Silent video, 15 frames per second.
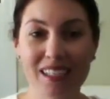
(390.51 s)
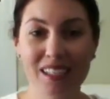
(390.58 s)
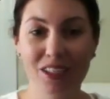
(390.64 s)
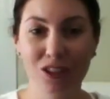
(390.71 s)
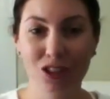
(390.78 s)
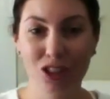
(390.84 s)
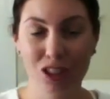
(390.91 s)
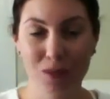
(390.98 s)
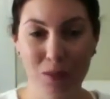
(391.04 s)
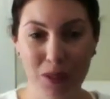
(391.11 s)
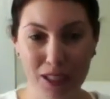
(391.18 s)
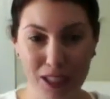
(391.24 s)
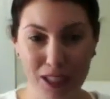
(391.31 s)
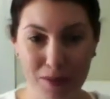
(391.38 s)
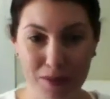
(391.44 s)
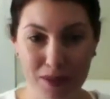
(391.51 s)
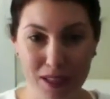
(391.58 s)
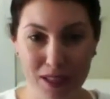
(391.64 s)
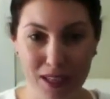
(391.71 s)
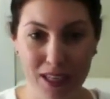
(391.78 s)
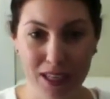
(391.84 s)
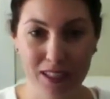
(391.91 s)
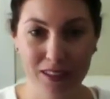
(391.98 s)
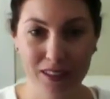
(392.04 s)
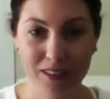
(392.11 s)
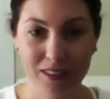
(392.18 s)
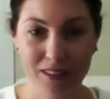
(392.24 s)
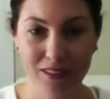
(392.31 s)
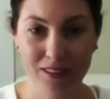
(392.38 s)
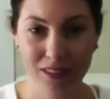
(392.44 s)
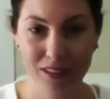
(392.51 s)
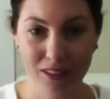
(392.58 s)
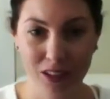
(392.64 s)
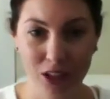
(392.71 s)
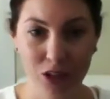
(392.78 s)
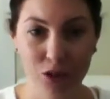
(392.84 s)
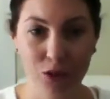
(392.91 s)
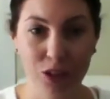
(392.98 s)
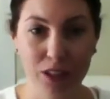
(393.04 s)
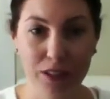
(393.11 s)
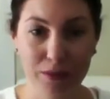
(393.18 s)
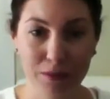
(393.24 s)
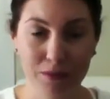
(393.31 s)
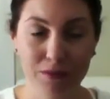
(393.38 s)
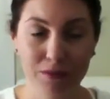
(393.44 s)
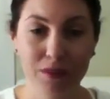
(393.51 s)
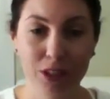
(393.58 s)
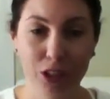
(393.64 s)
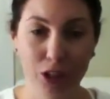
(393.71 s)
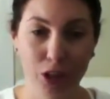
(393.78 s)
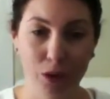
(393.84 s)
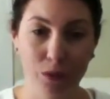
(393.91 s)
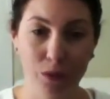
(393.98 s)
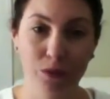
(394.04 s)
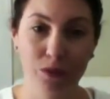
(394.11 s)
it just becomes a laundering, you know,